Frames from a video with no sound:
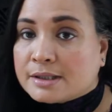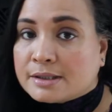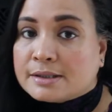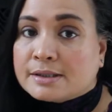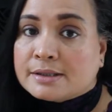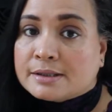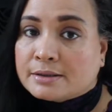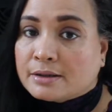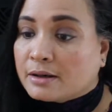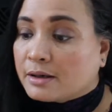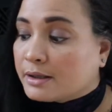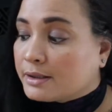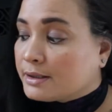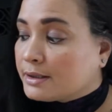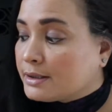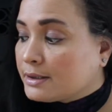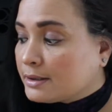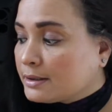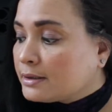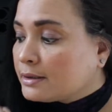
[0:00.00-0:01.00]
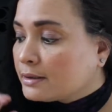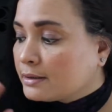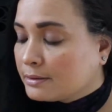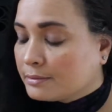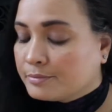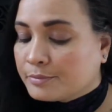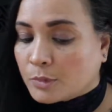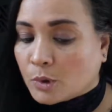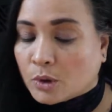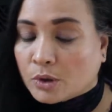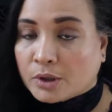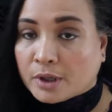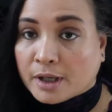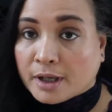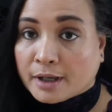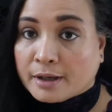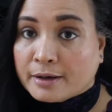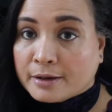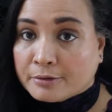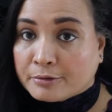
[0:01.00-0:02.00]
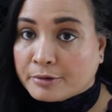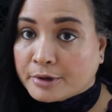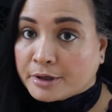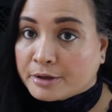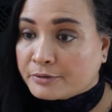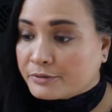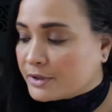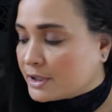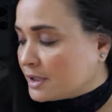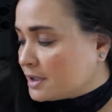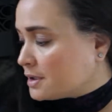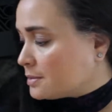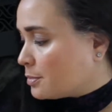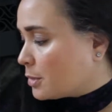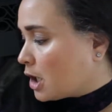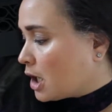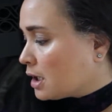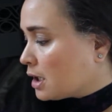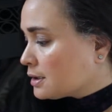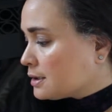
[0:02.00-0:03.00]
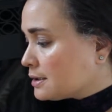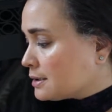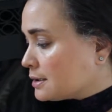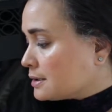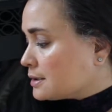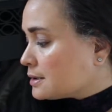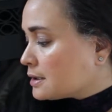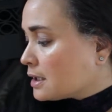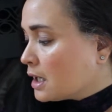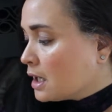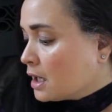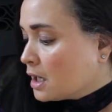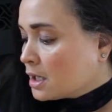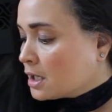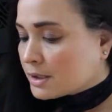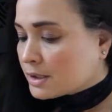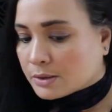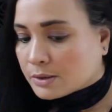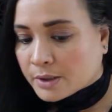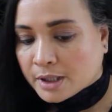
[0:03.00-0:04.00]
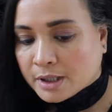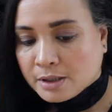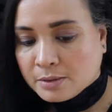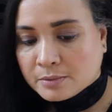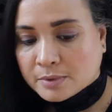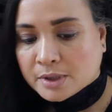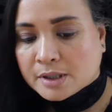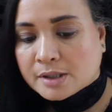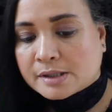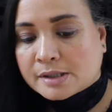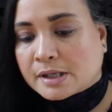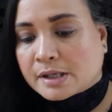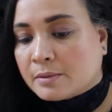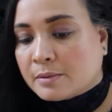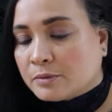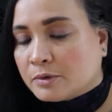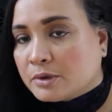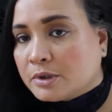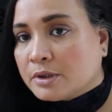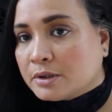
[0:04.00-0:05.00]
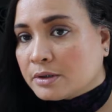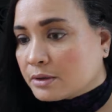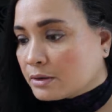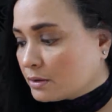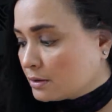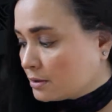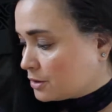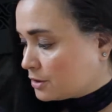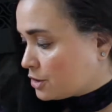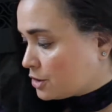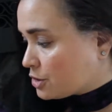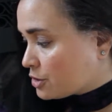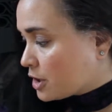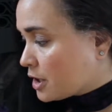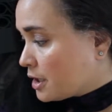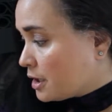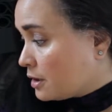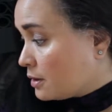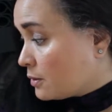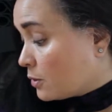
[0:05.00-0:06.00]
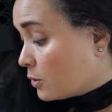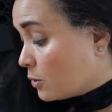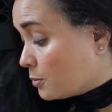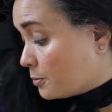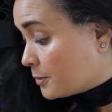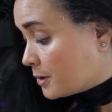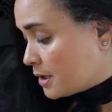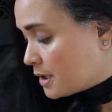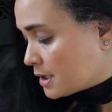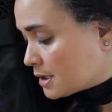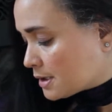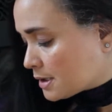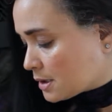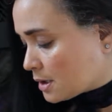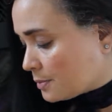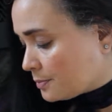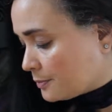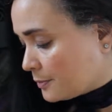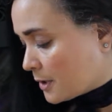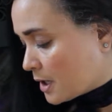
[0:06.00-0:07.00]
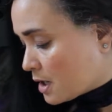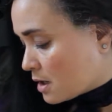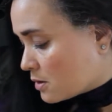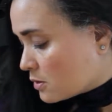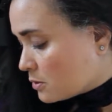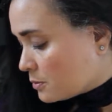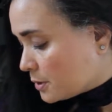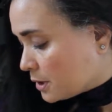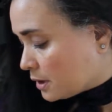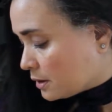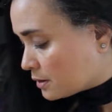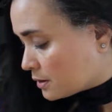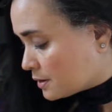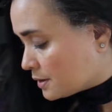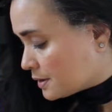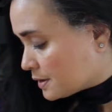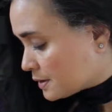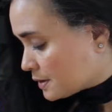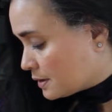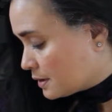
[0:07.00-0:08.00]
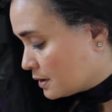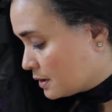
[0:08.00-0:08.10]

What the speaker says: to start getting rid of these boxes. So anyways, I'm gonna try and open this up now because